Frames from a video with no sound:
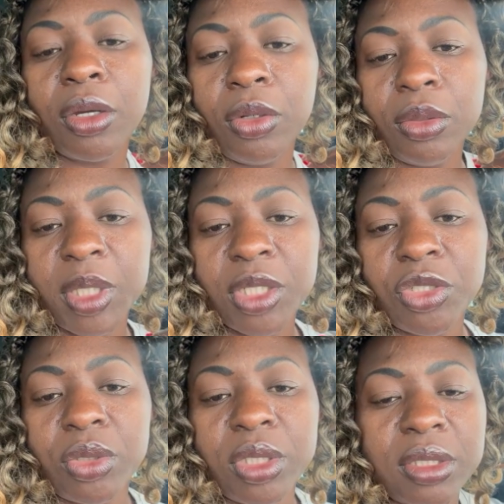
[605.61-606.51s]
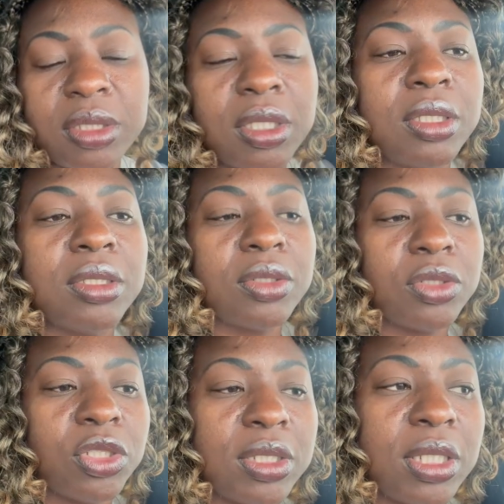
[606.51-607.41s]
on my shoulders. So
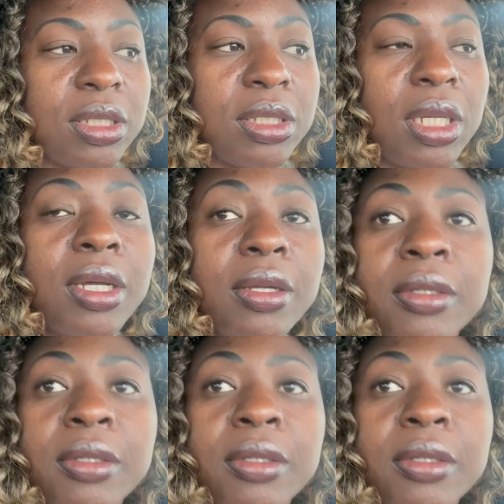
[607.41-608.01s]
she said, yeah,